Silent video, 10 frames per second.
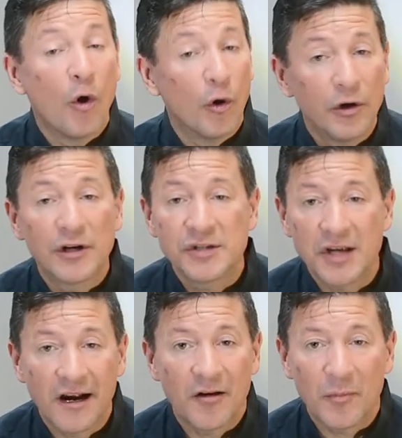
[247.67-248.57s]
Or you can
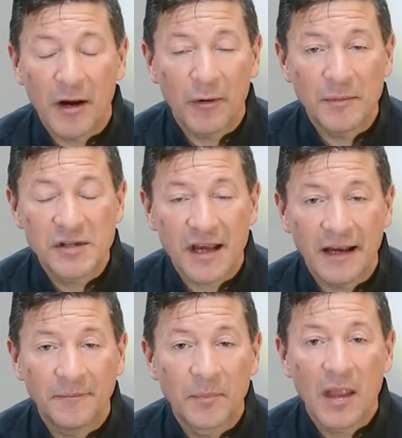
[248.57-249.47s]
check out my website,